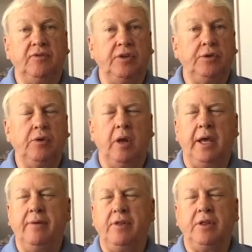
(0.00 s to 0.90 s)
food,
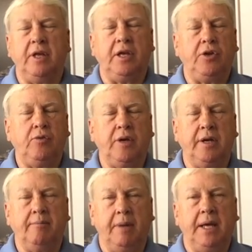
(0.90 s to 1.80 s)
everything you
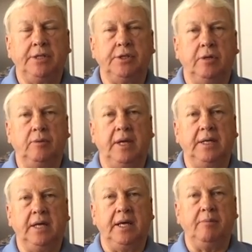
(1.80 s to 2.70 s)
could imagine on
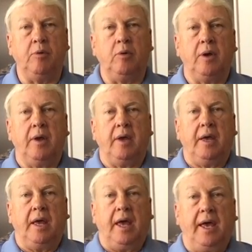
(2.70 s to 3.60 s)
that table.
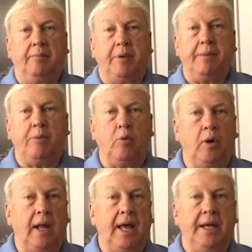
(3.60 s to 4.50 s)
And people
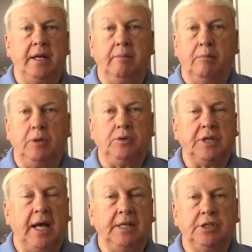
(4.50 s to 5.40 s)
were lined up both
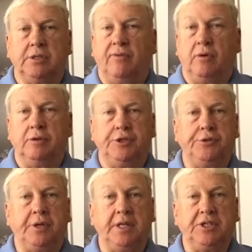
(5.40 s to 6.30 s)
sides as far as
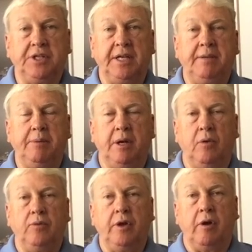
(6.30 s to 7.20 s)
you could see, but
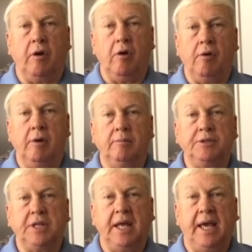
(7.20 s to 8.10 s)
on their
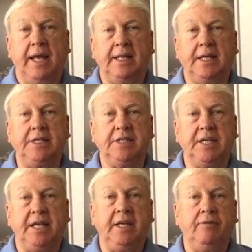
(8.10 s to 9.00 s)
arms they had these
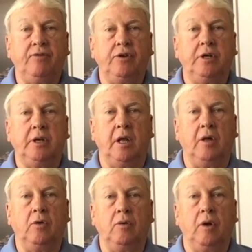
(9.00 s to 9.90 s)
10-foot
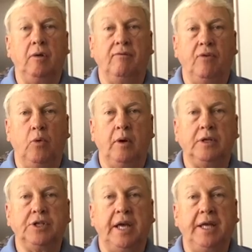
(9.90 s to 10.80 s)
long
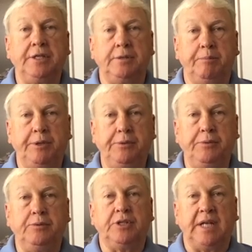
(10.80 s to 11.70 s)
forks and
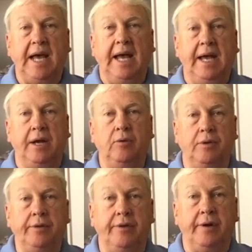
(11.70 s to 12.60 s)
spoons tied
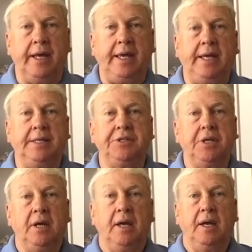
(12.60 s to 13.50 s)
onto their hands.